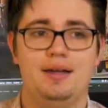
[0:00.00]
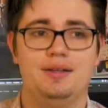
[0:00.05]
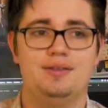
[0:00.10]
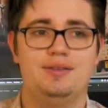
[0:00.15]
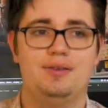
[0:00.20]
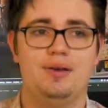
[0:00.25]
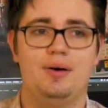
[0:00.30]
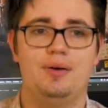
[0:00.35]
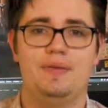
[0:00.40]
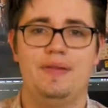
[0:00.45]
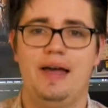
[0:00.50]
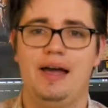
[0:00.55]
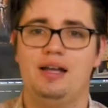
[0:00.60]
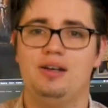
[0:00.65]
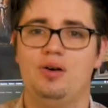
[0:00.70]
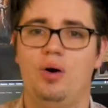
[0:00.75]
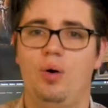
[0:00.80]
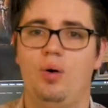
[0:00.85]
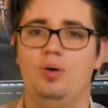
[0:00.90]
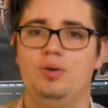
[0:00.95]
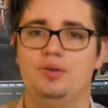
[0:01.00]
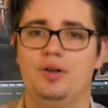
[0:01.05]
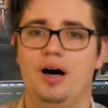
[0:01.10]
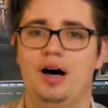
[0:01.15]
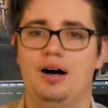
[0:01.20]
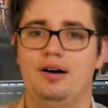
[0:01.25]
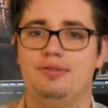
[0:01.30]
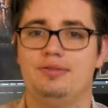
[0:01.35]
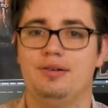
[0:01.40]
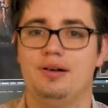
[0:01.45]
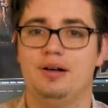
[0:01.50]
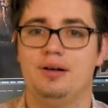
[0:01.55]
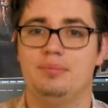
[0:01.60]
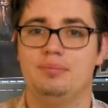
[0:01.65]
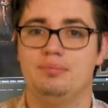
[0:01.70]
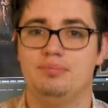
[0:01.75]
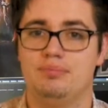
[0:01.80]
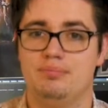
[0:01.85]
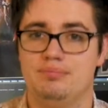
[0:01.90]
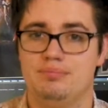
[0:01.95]
and so they had to hold off
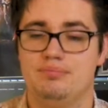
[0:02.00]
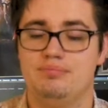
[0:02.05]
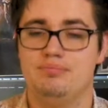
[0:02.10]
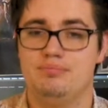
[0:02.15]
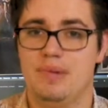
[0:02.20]
on